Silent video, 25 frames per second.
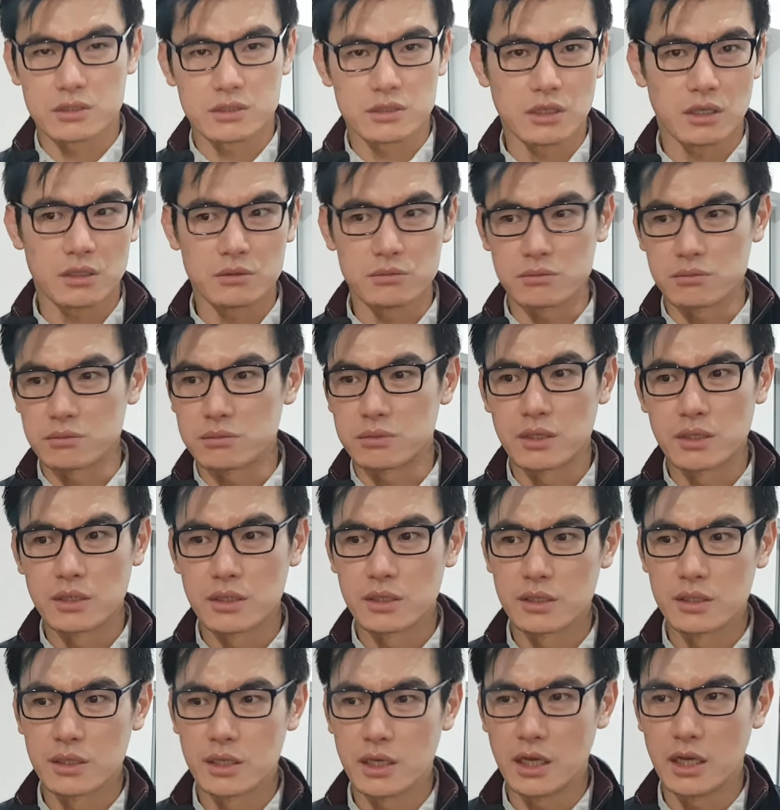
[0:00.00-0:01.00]
Don't
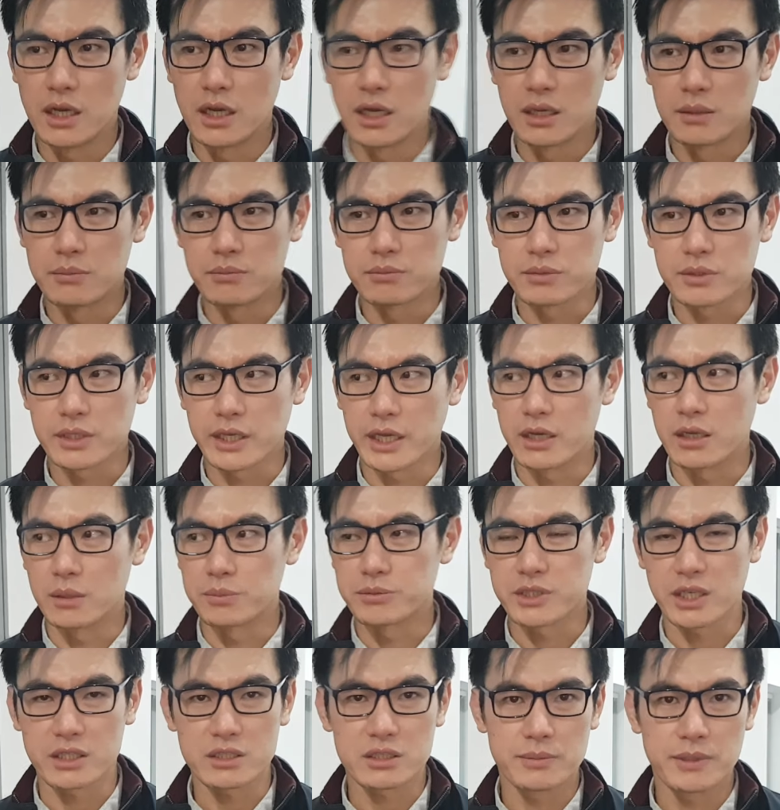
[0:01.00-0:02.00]
get
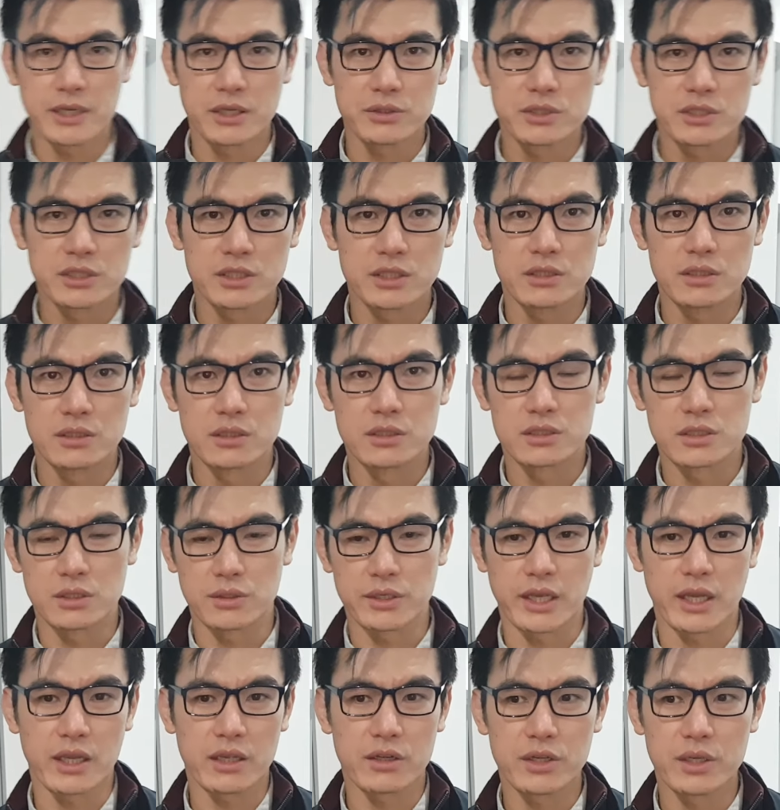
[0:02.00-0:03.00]
upset about it. Don't
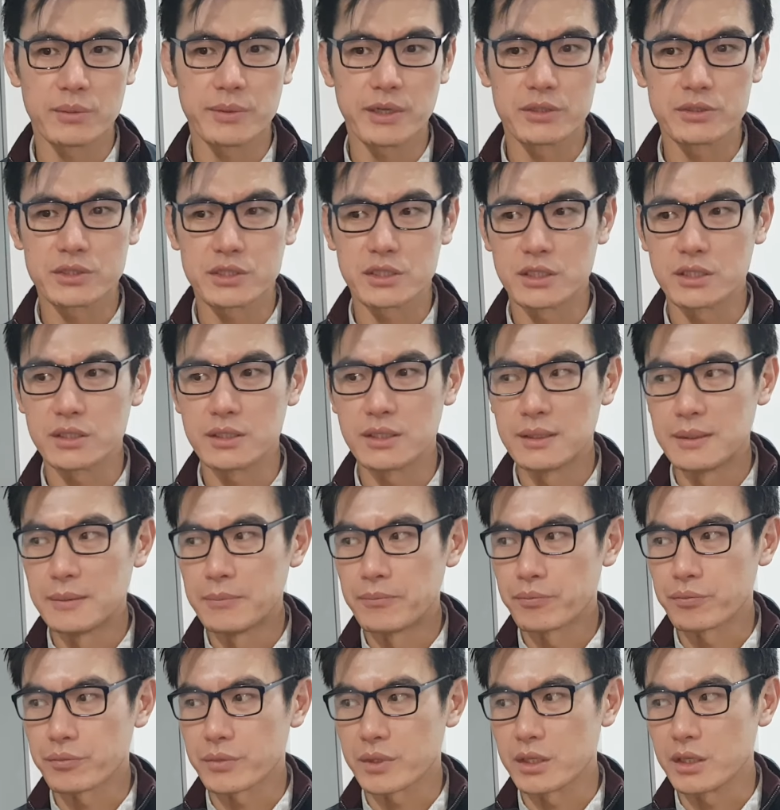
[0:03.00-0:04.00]
get angry about it.
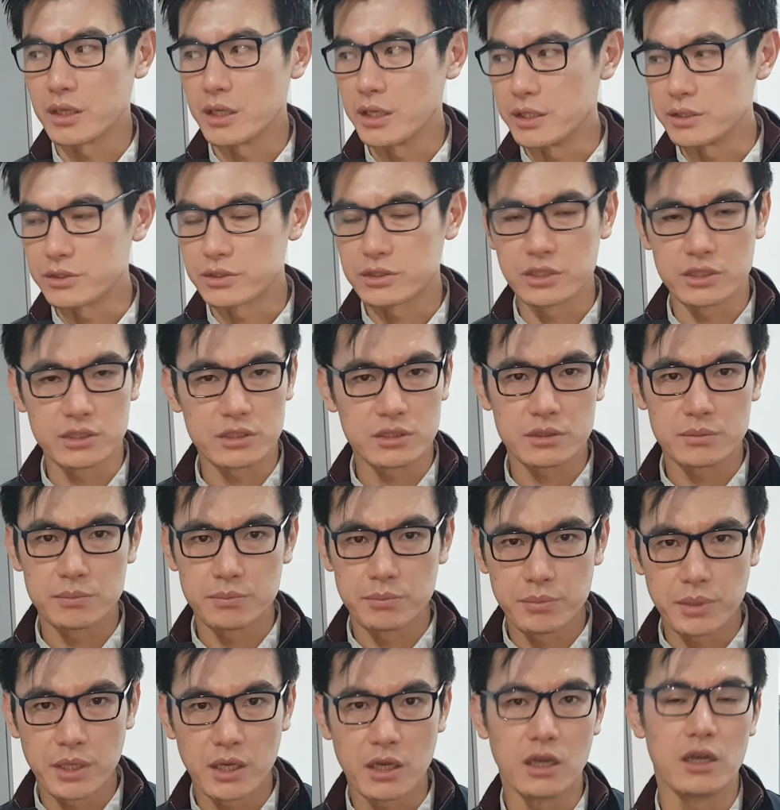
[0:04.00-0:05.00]
It's just
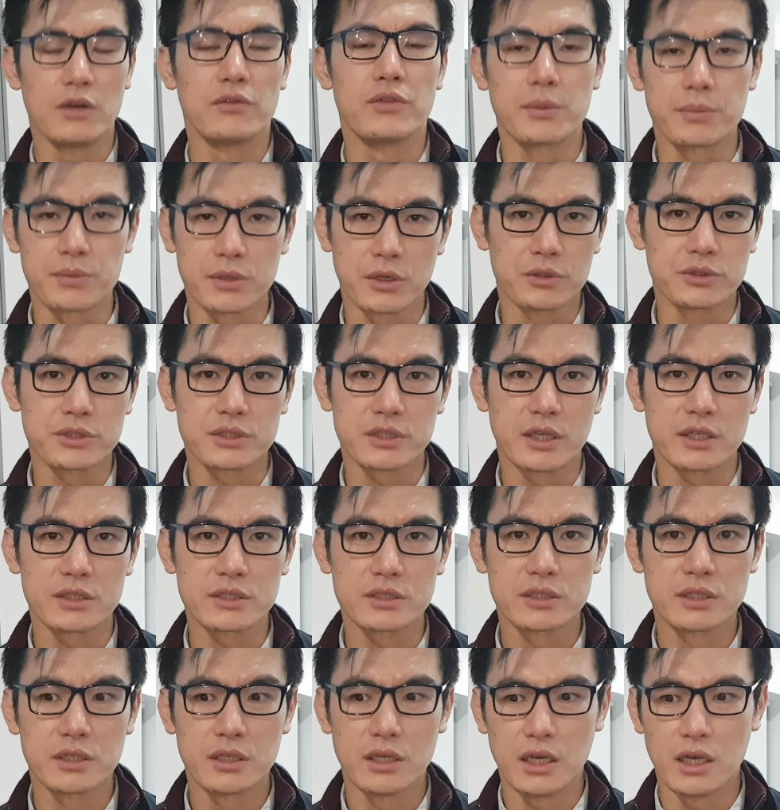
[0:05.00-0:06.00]
part of the
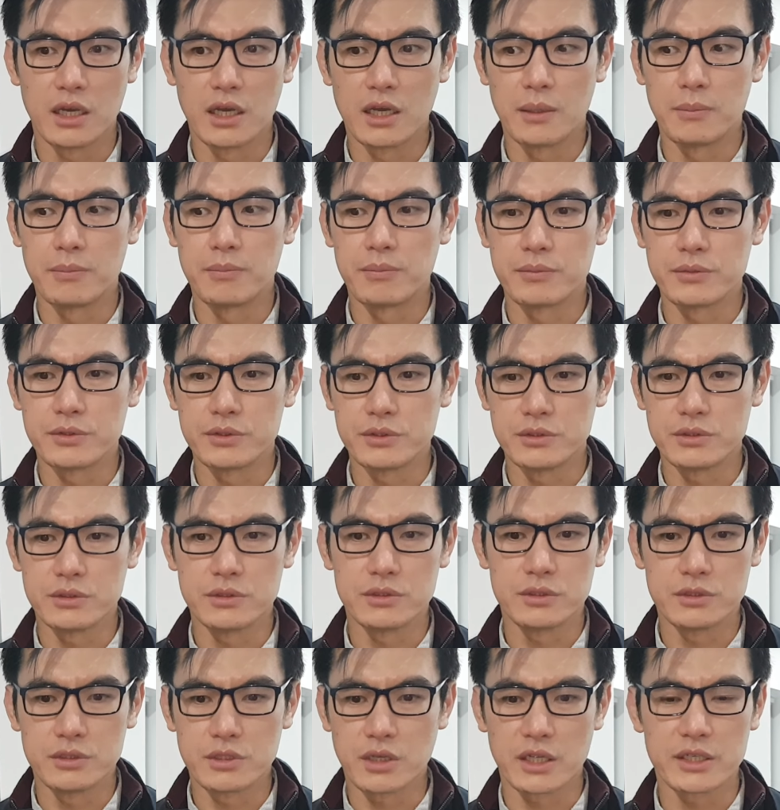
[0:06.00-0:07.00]
process.
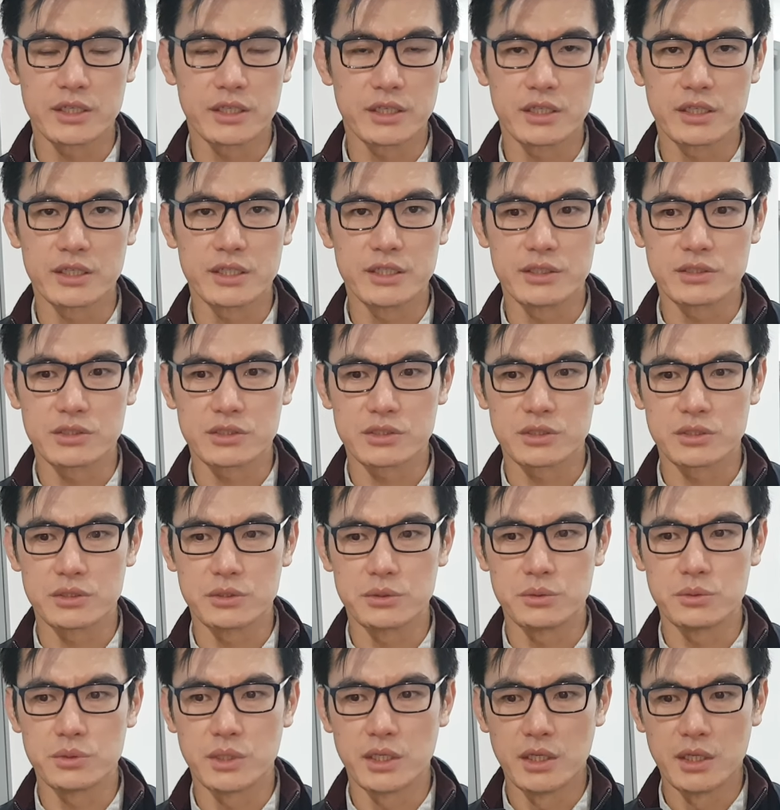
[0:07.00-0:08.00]
The idea is
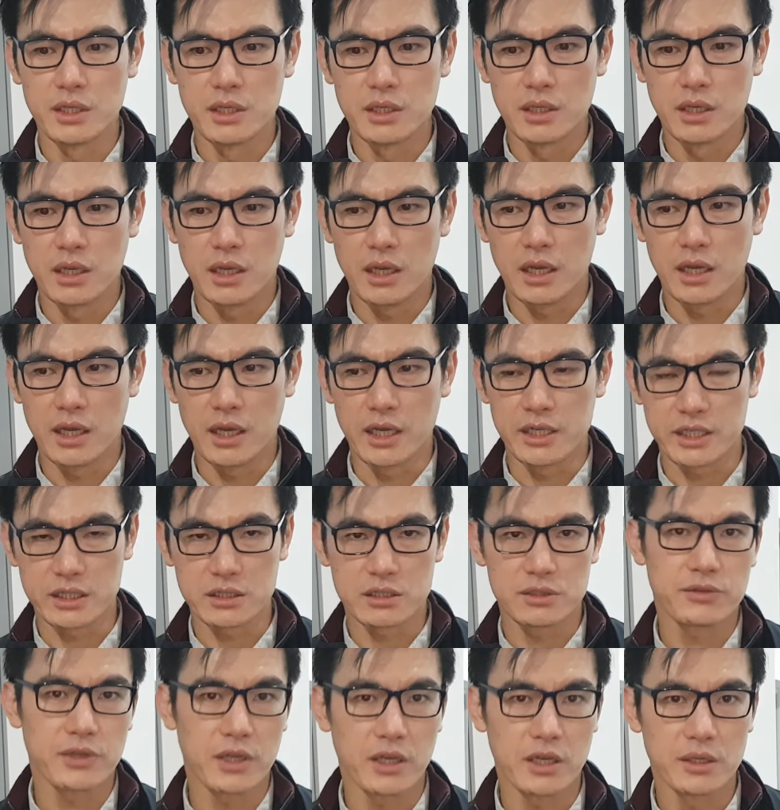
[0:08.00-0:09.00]
to
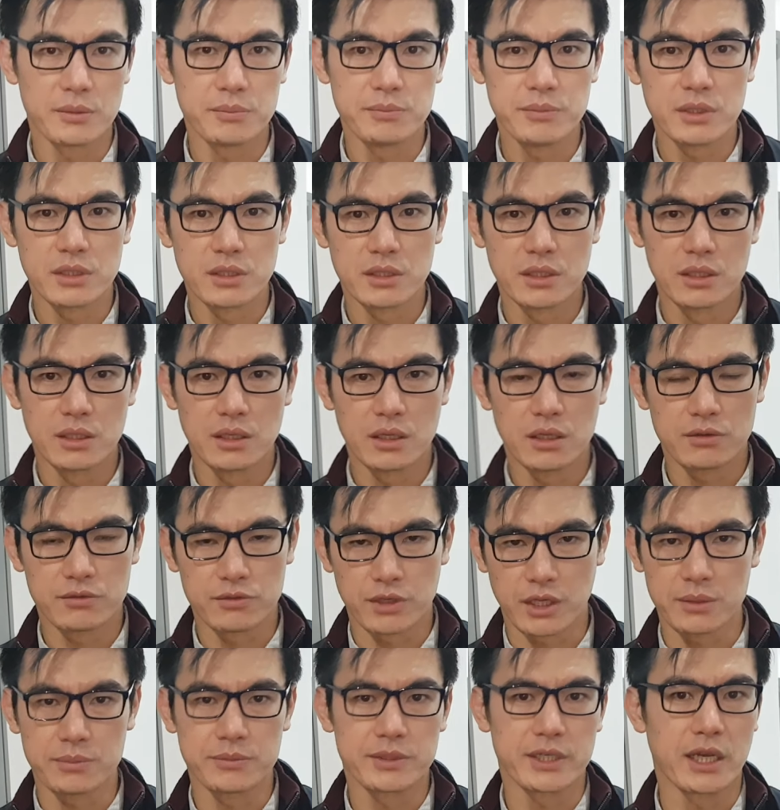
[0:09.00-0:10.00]
identify them,
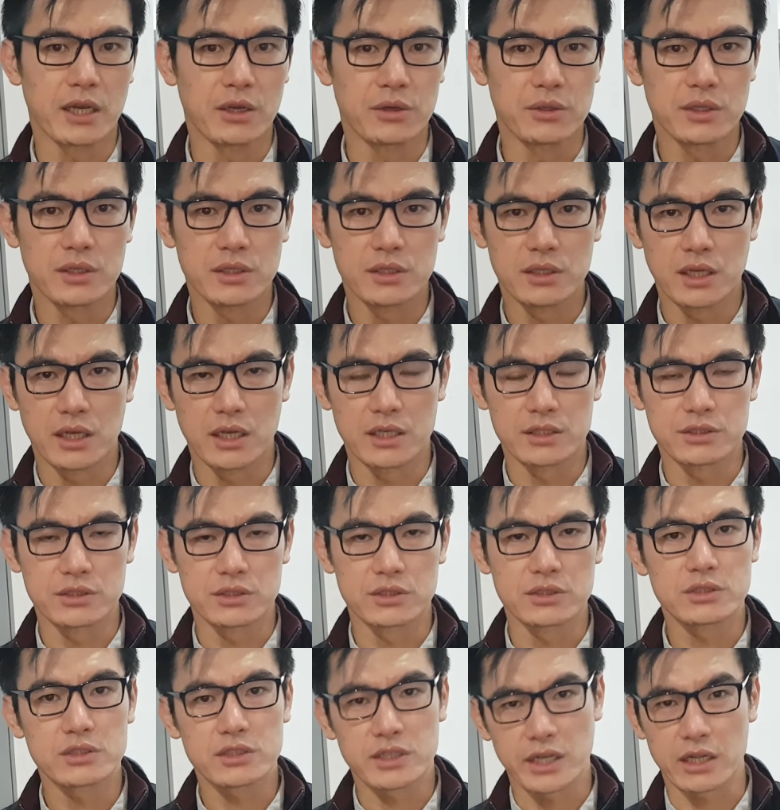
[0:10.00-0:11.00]
write them down, and
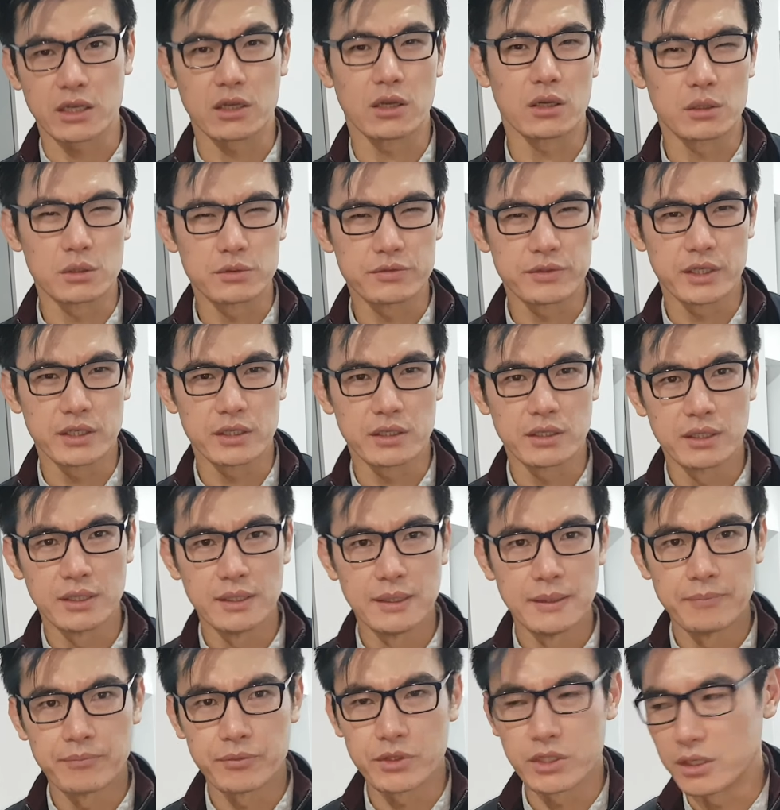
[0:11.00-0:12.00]
just crack on with it.
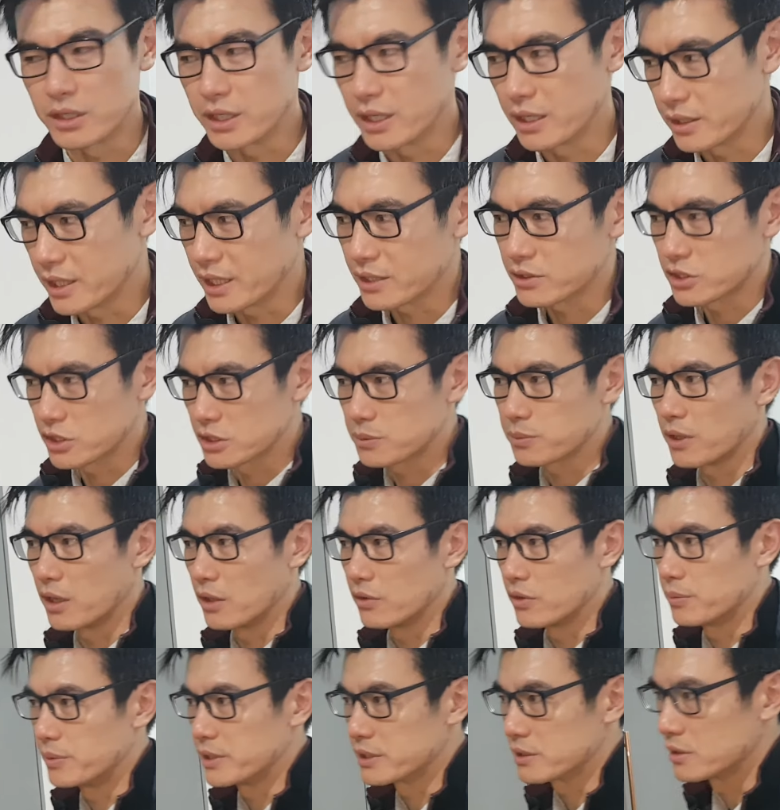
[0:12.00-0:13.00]
You know, that's just
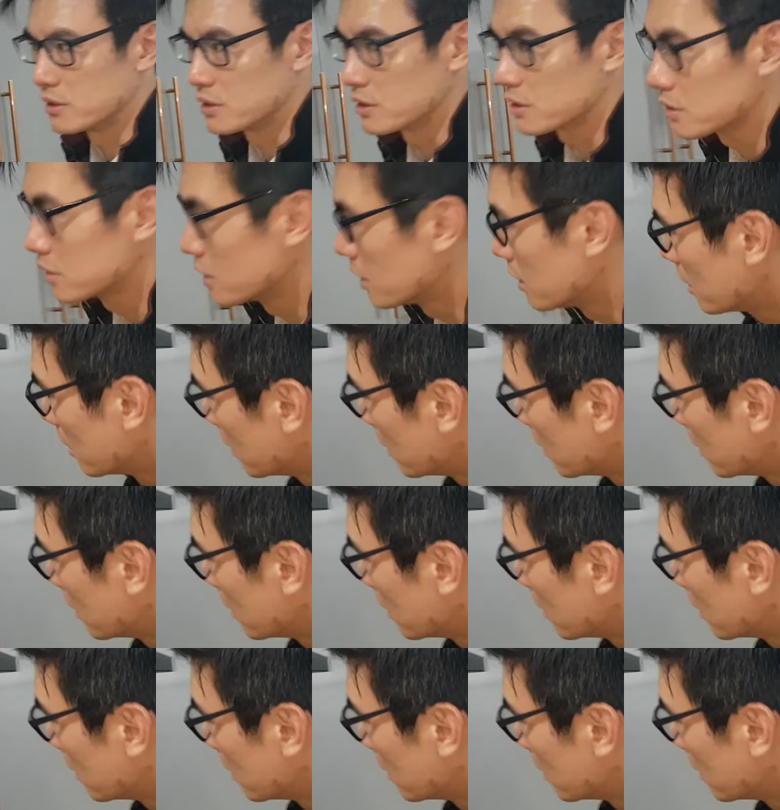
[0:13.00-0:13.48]
part of the business.